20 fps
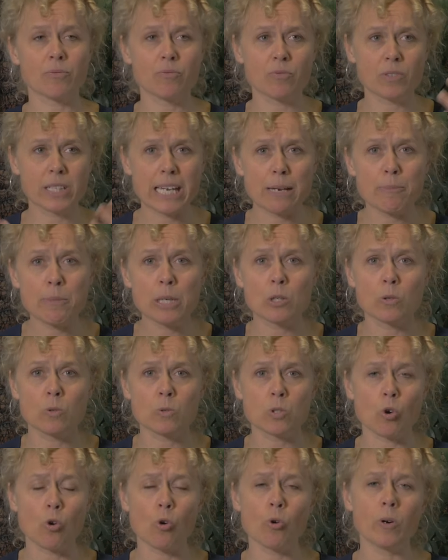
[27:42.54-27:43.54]
of
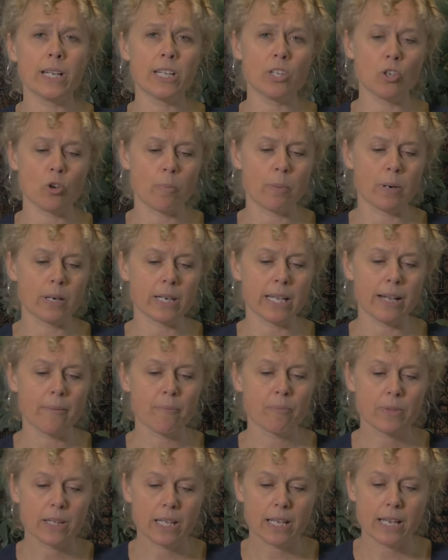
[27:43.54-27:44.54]
chemicals already in your body
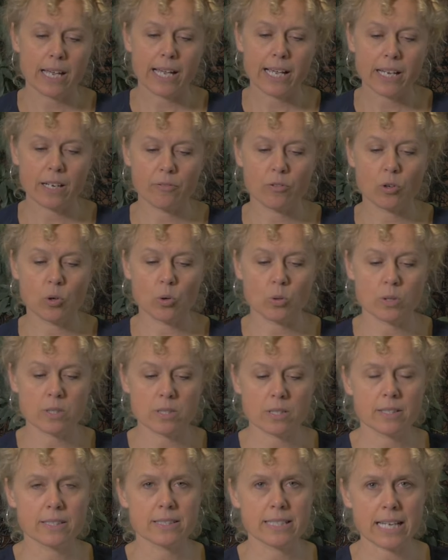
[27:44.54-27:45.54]
and of
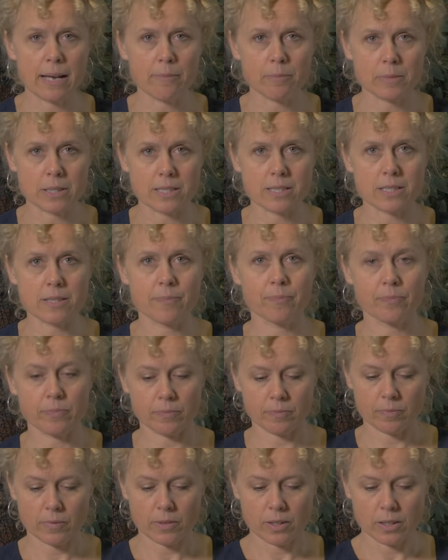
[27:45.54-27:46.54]
course dampness,
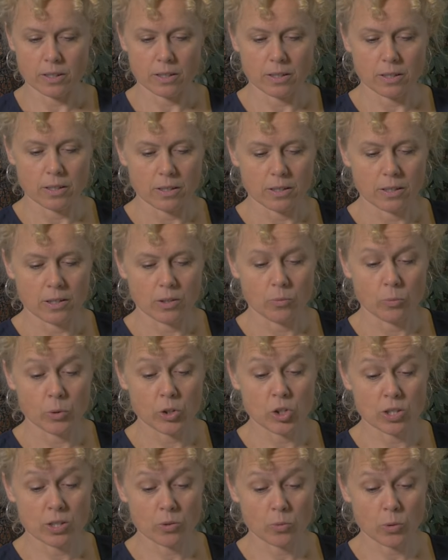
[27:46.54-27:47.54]

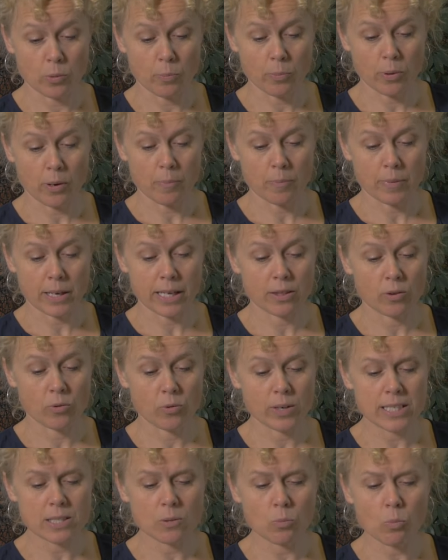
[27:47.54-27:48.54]
which is a real problem. And the
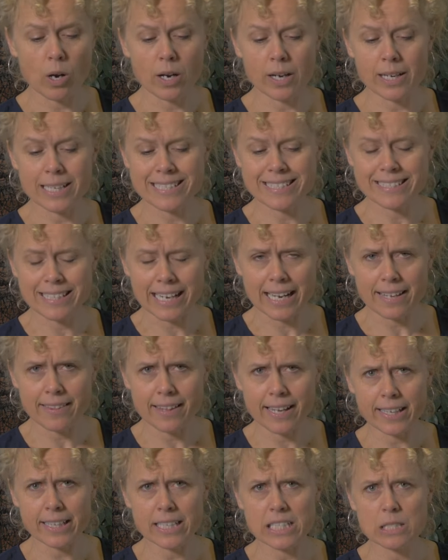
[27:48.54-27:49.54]
reason why I say
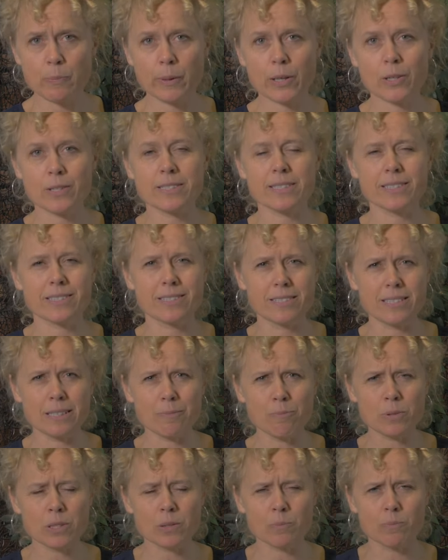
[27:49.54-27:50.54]
that is because the
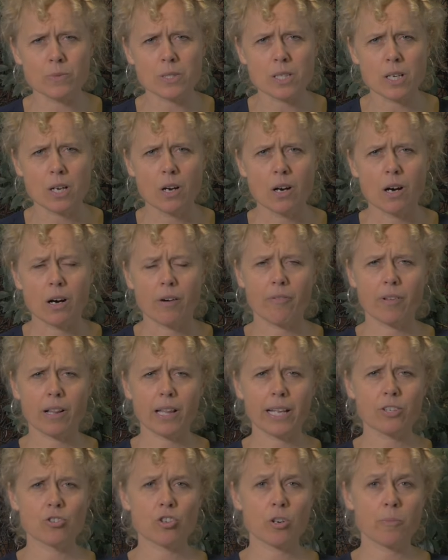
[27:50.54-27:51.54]
symptoms of
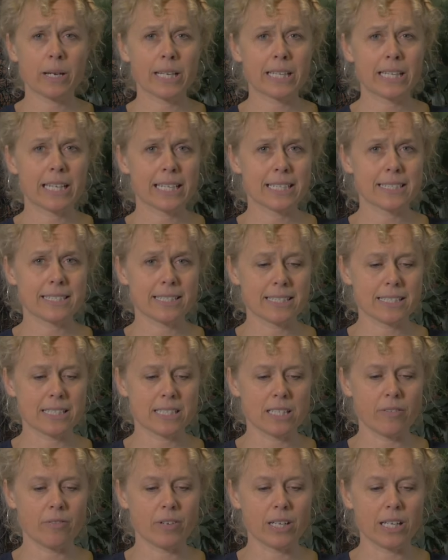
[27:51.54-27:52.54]
electromagnetic
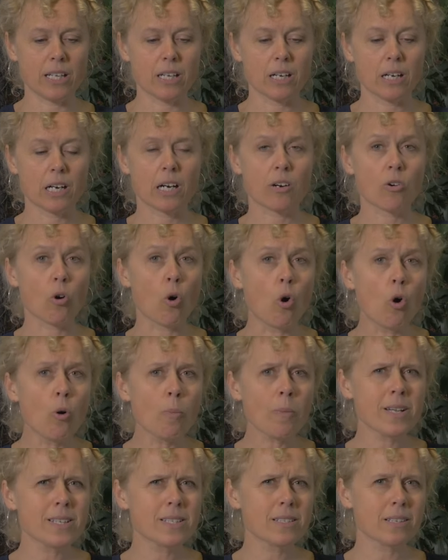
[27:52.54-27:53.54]
sensitivity are
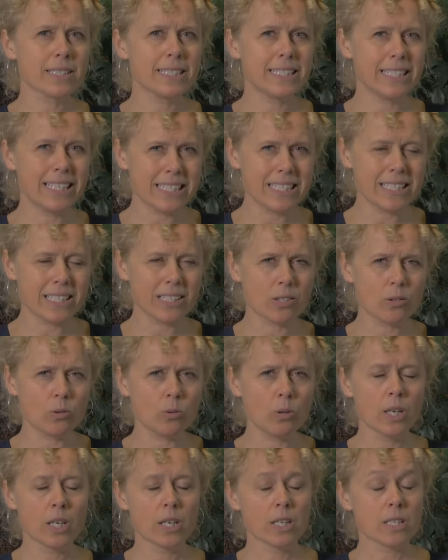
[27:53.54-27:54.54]
almost
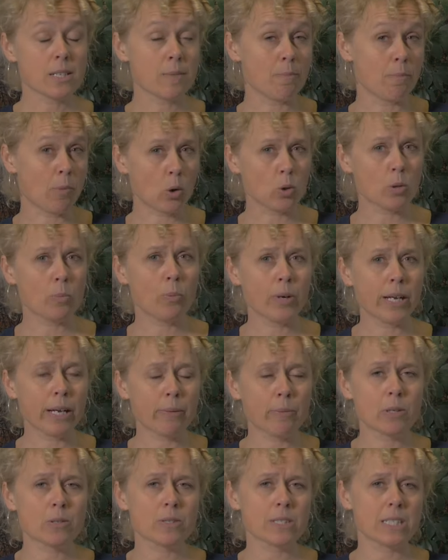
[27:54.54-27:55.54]
identical to multiple chemical